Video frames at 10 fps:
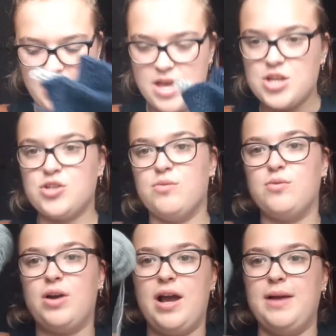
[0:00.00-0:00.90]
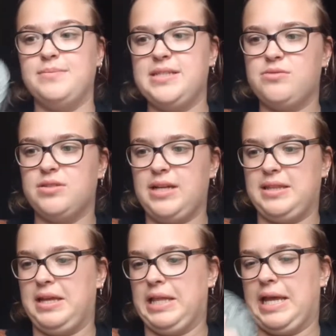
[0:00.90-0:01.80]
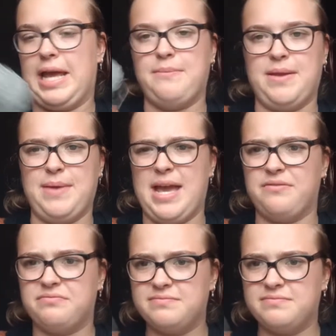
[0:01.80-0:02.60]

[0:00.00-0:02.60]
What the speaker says: So this one I think like I maybe have